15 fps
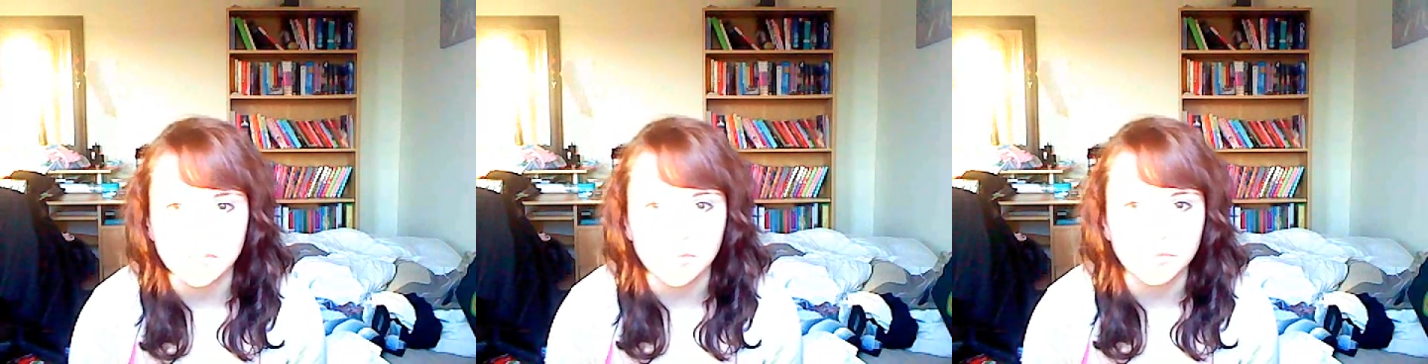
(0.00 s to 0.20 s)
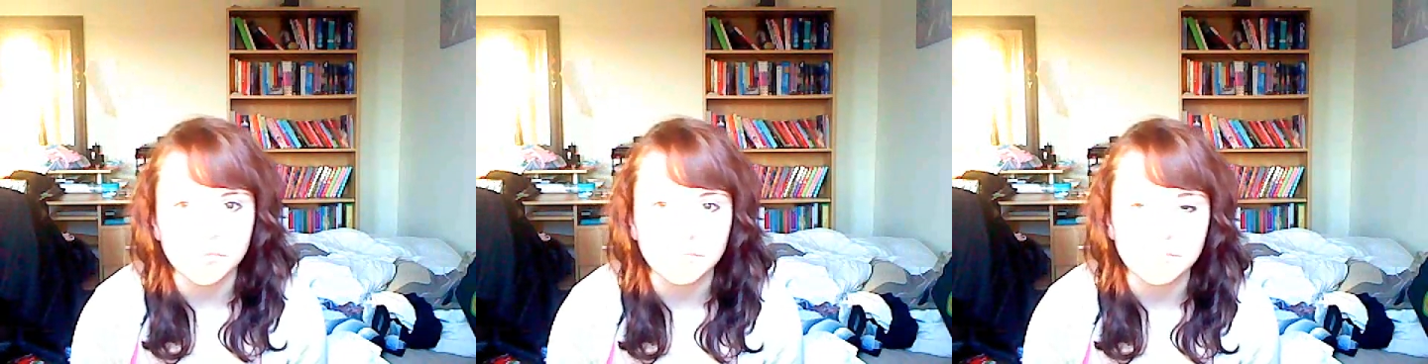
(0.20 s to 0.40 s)

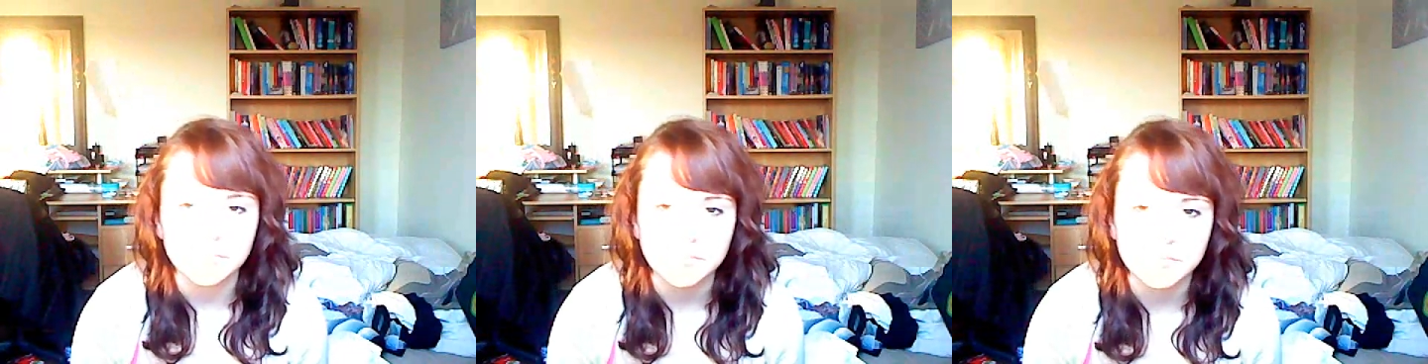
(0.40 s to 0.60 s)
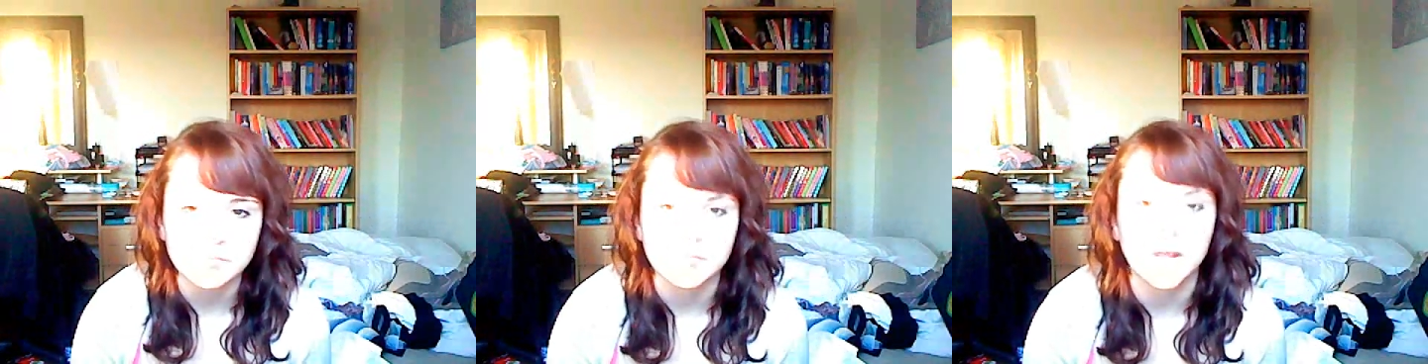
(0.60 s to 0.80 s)
don't
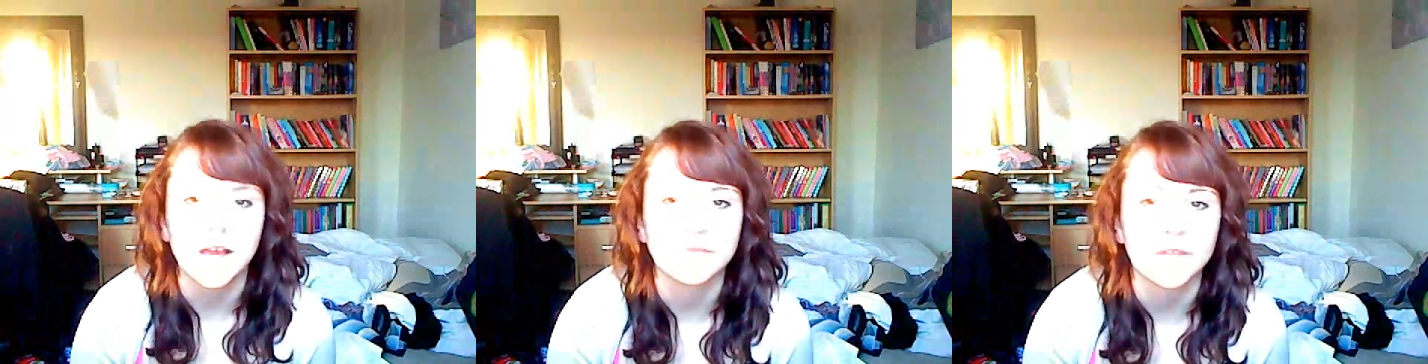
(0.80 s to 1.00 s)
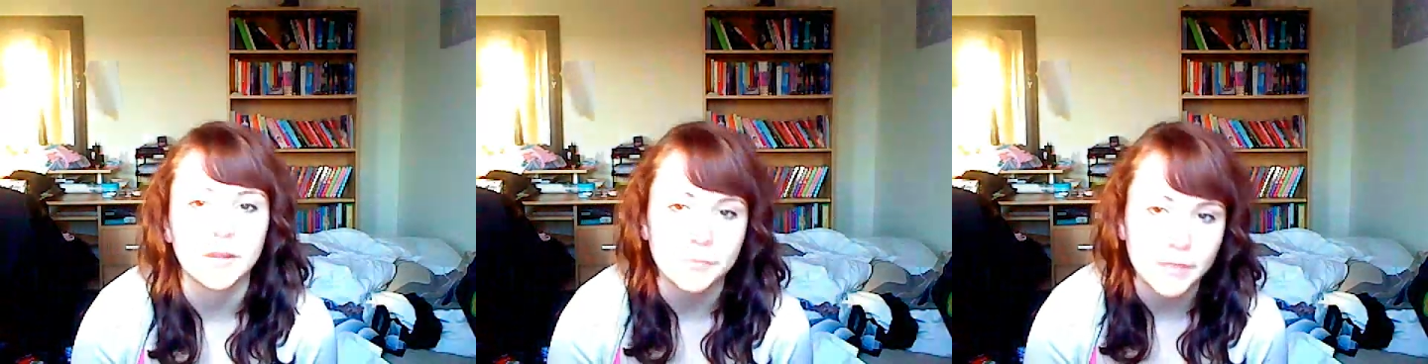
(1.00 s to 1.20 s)

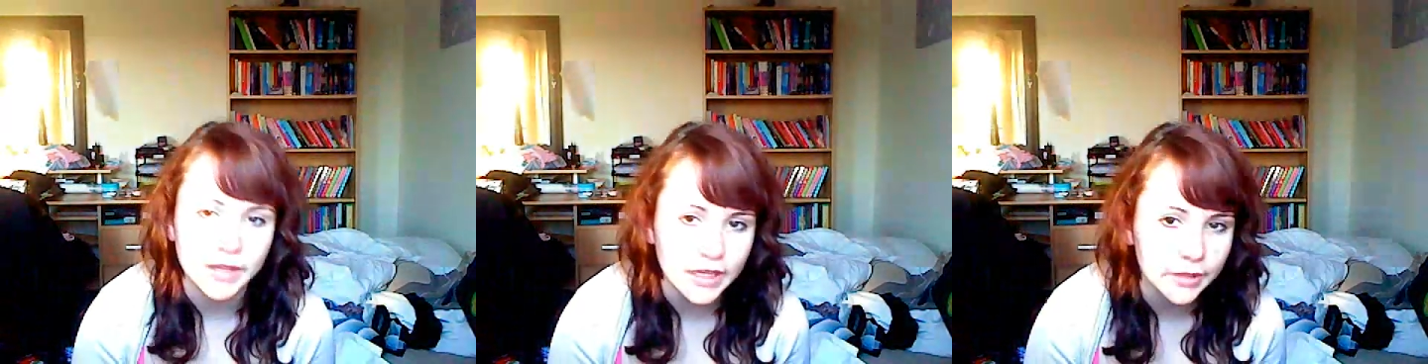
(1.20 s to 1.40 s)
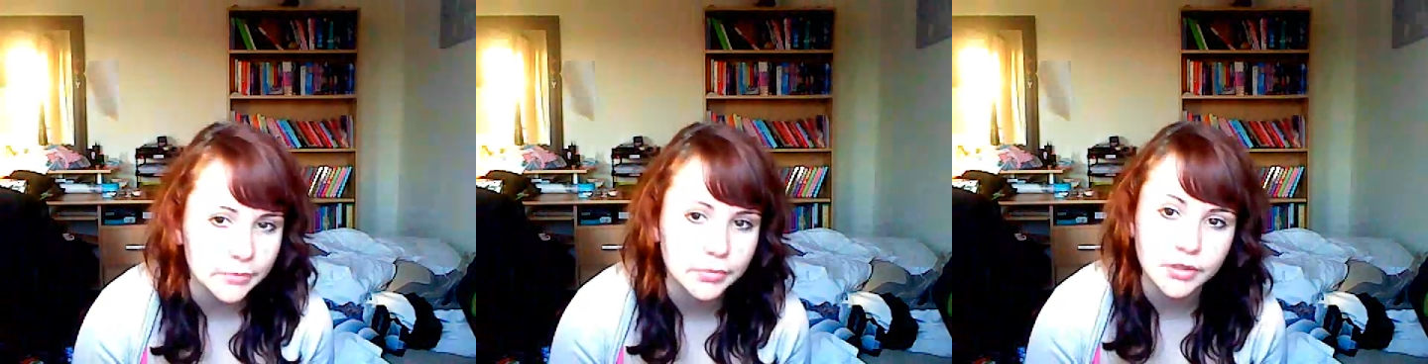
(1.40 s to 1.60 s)
have that
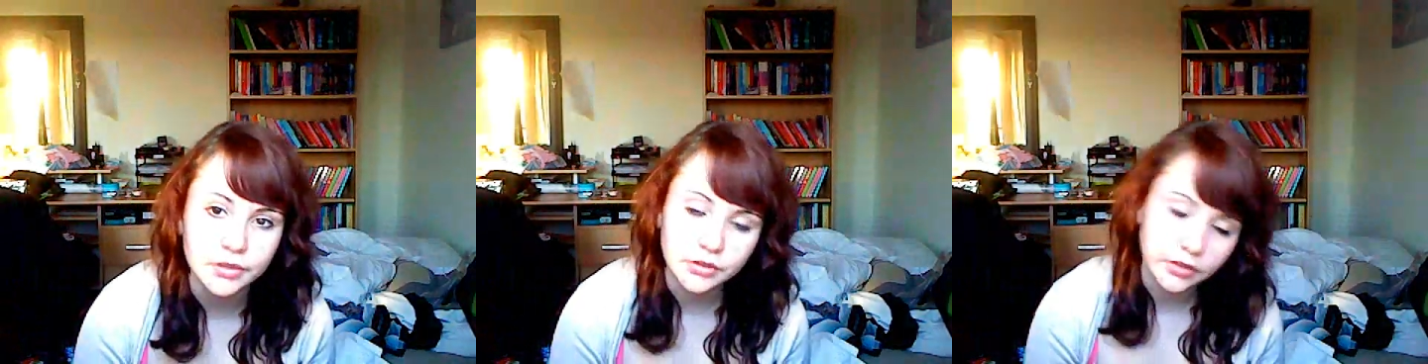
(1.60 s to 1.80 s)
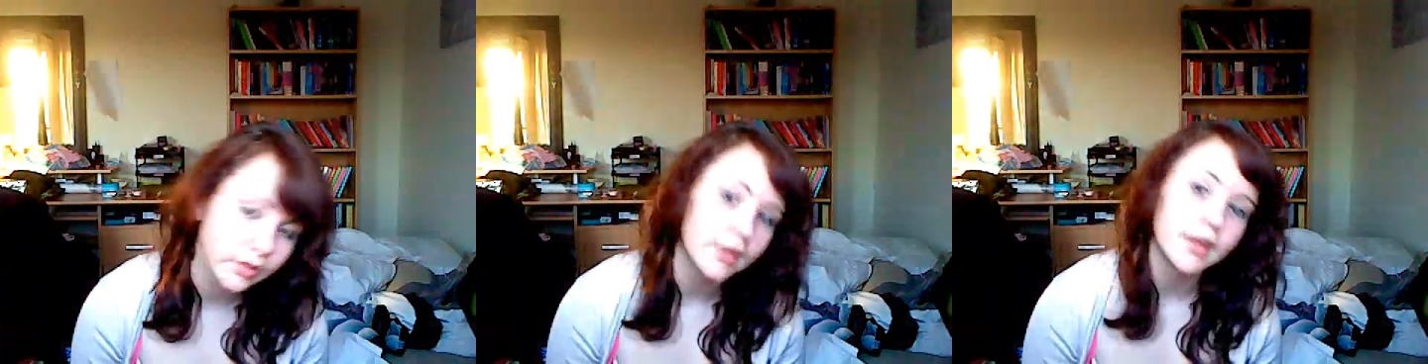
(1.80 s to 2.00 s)
many, but
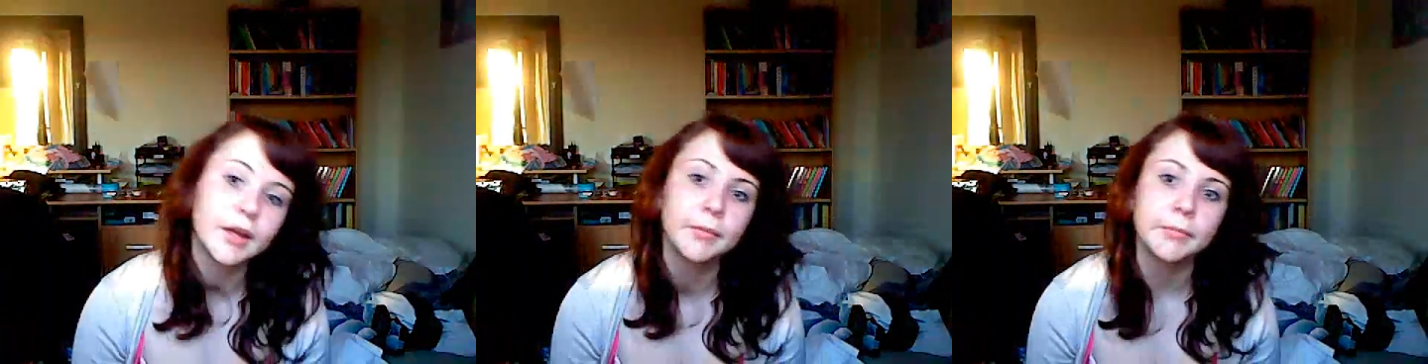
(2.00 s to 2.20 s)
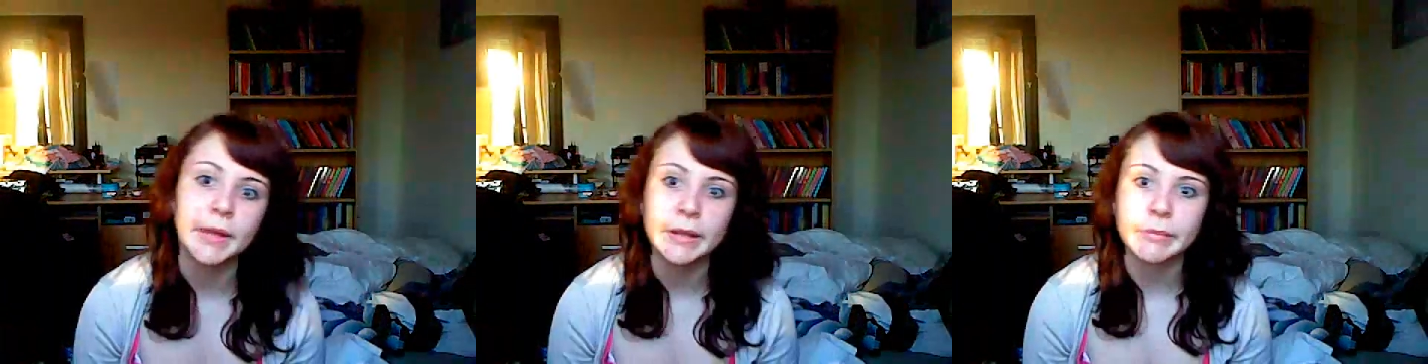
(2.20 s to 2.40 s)

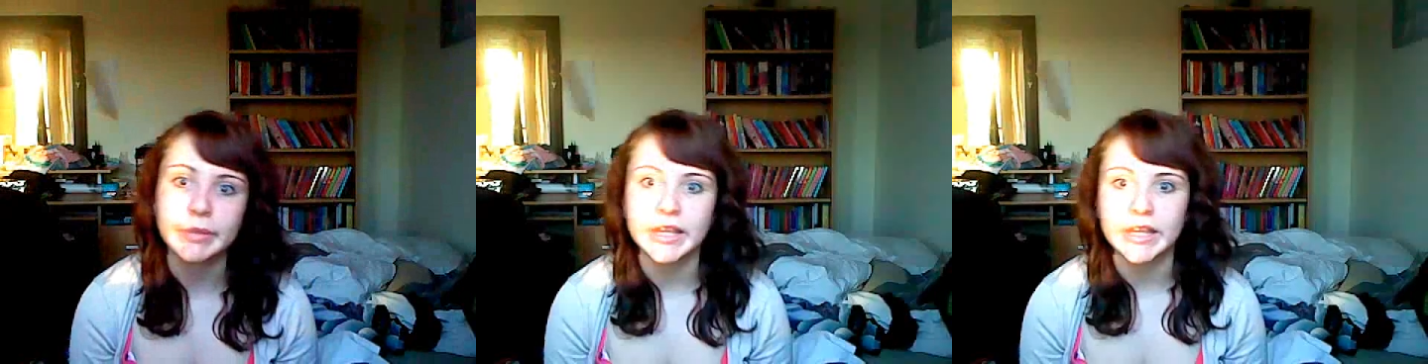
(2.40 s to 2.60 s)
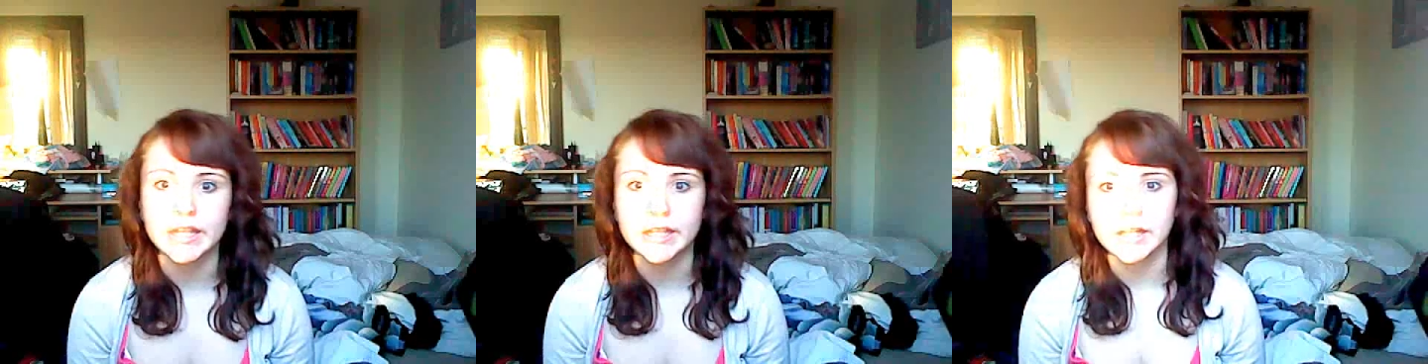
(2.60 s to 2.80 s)

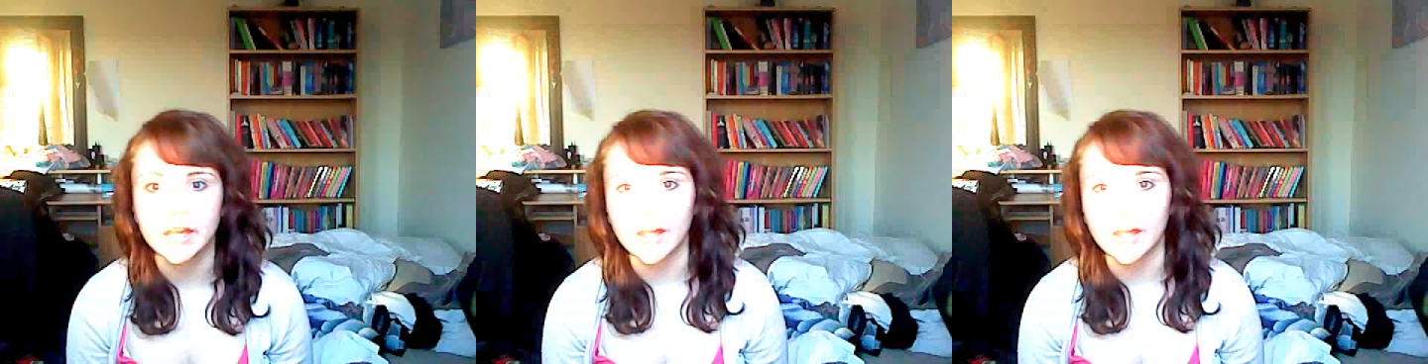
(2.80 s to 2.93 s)
maybe